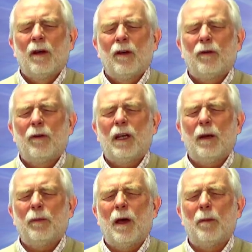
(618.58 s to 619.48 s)
to
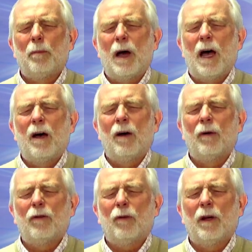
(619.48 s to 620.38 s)
keep them
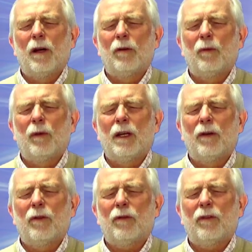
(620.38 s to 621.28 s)
bound to an
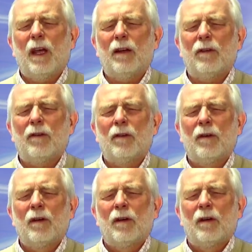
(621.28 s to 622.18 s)
unreal state
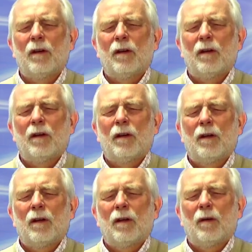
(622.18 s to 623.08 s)

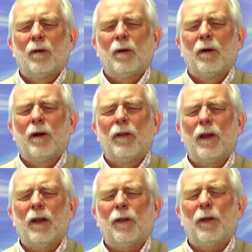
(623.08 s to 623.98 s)
wherein
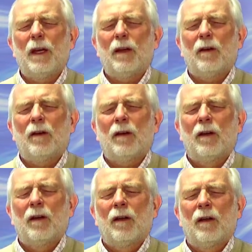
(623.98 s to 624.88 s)
they think
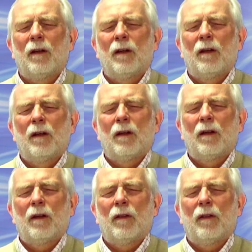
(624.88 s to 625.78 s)

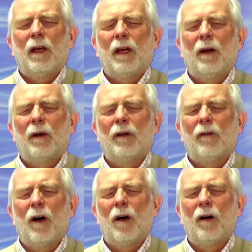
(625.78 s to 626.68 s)
they are
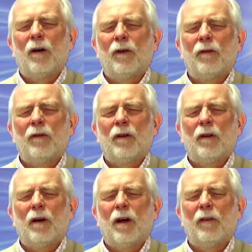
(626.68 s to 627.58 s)
evolved
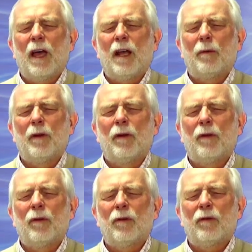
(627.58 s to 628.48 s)
of
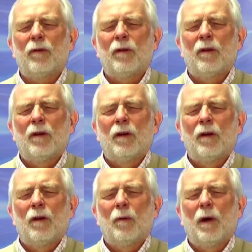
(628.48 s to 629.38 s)
animals,
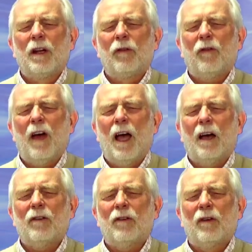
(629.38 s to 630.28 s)
when in
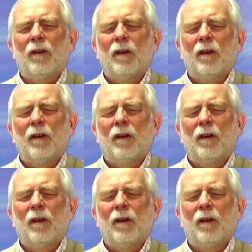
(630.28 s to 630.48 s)
fact